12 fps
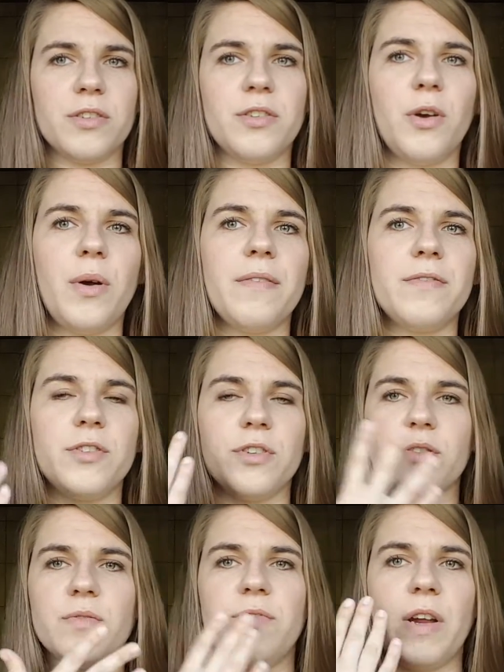I have
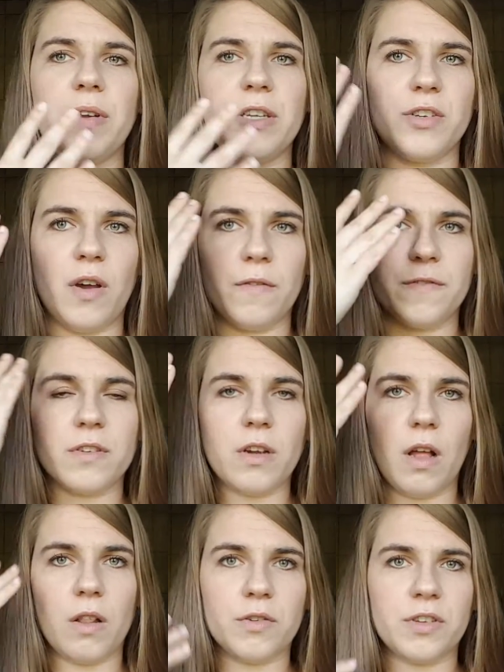just very soft
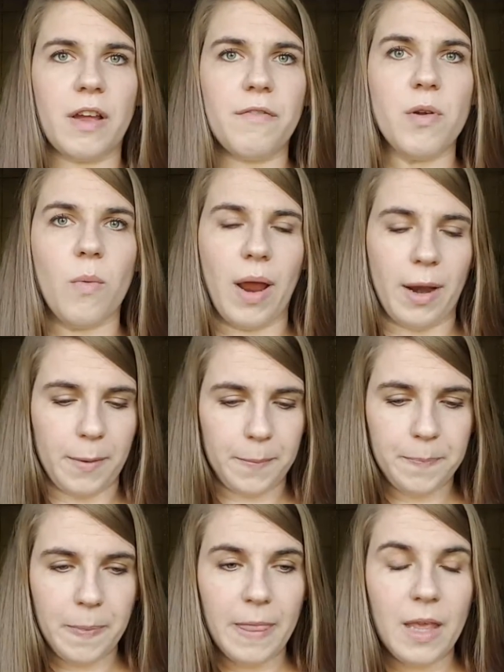colors everywhere.
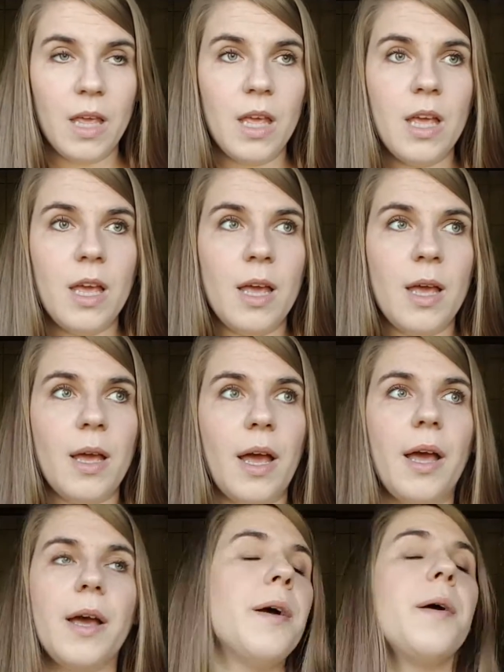
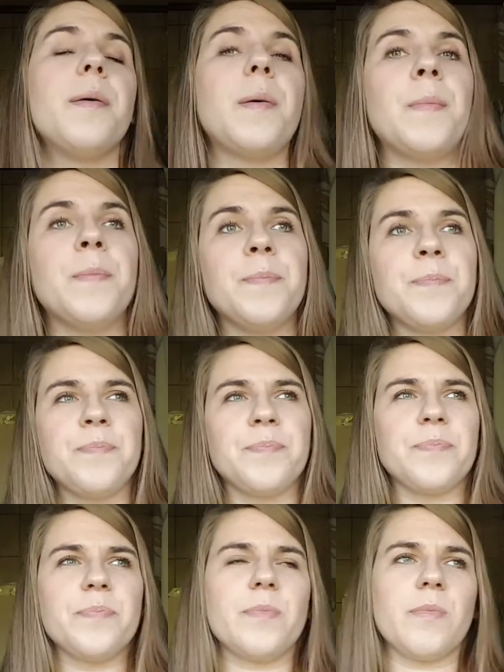I
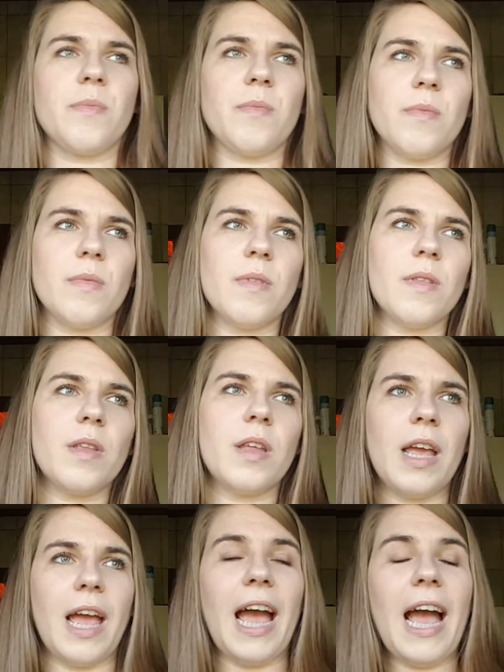
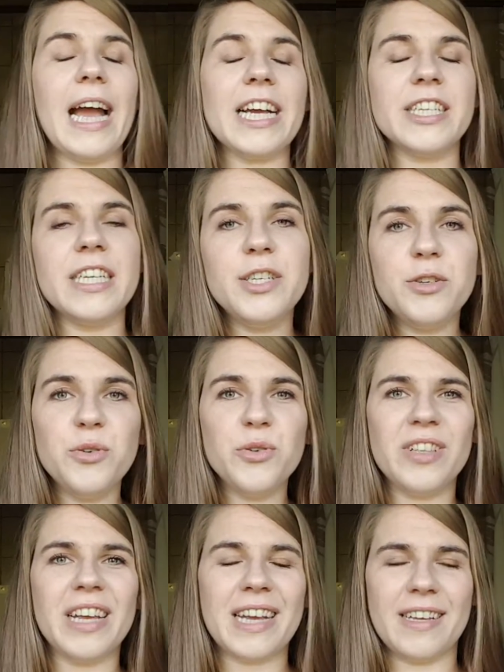actually
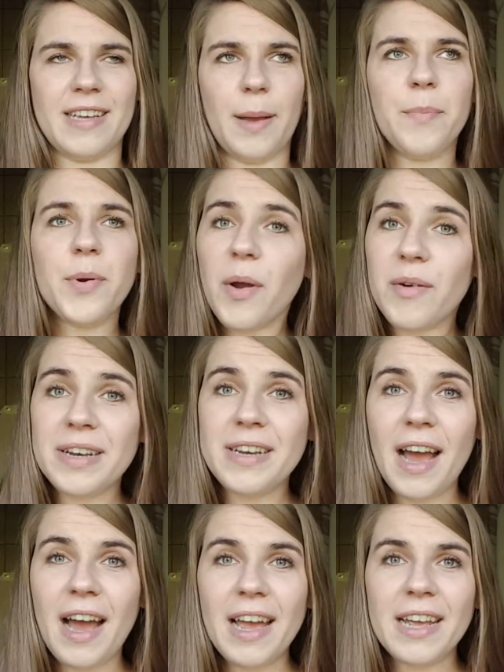used like a temporary
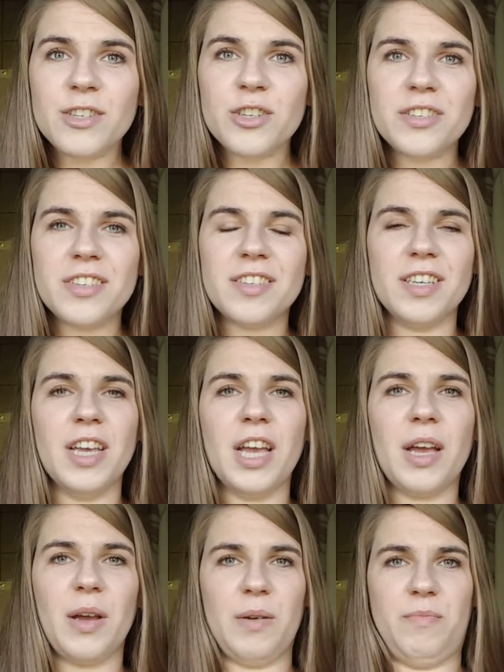dye just to see
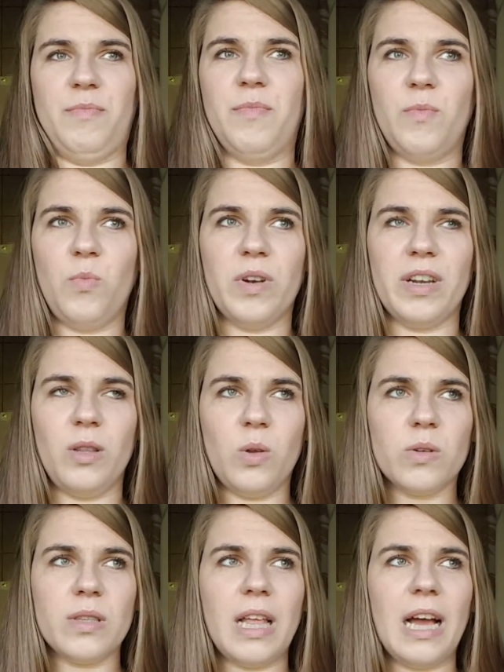what it
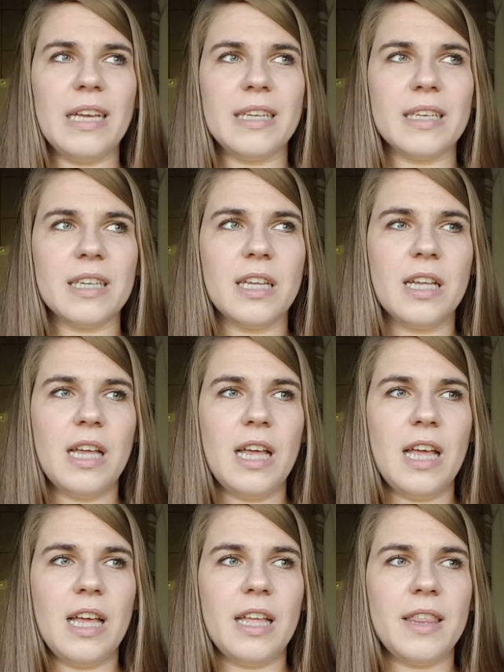looked like.
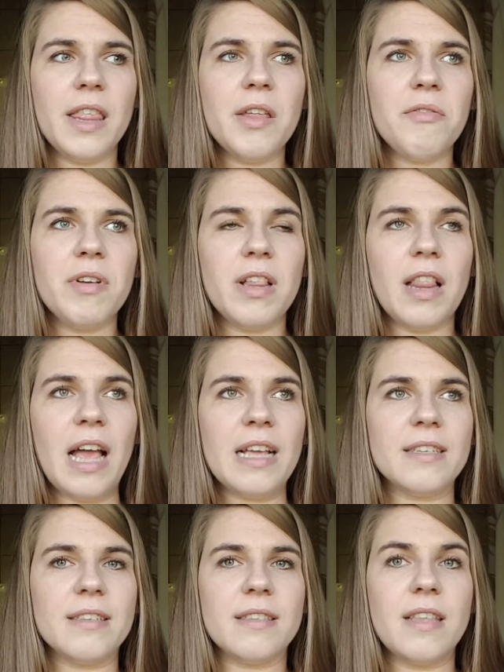And then I
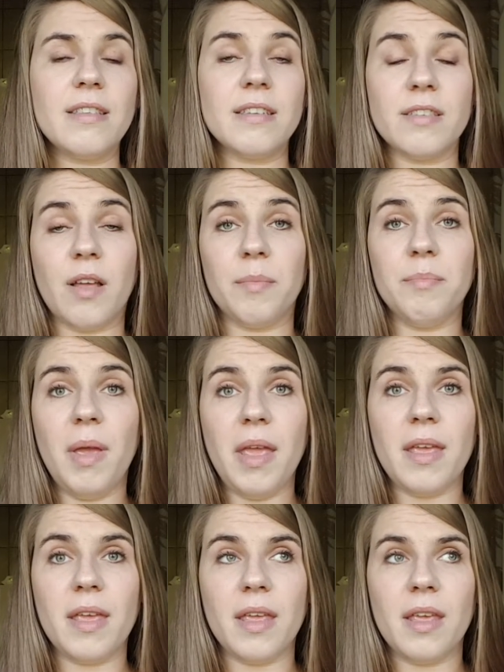realized, this is not
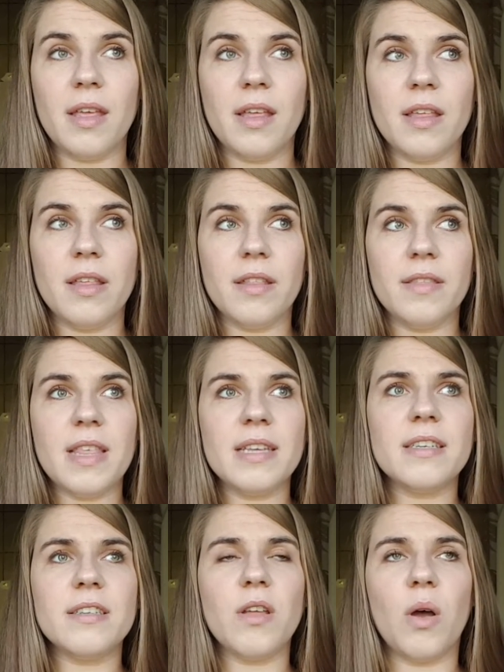me. This
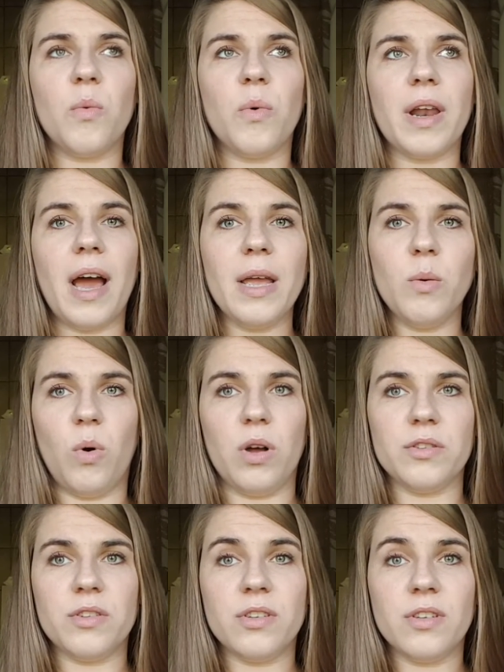is not what I
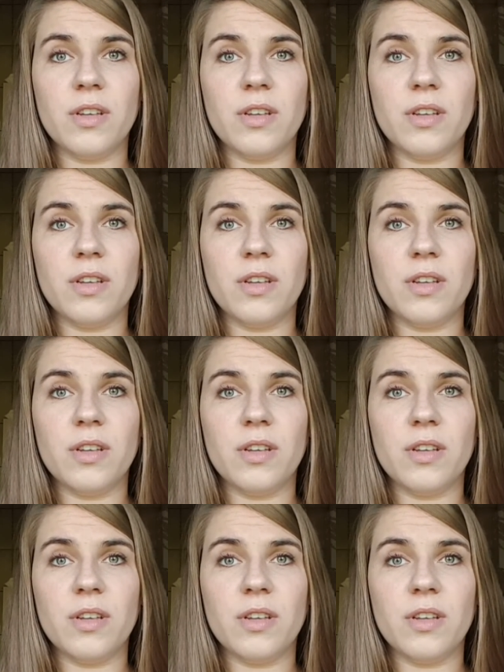want.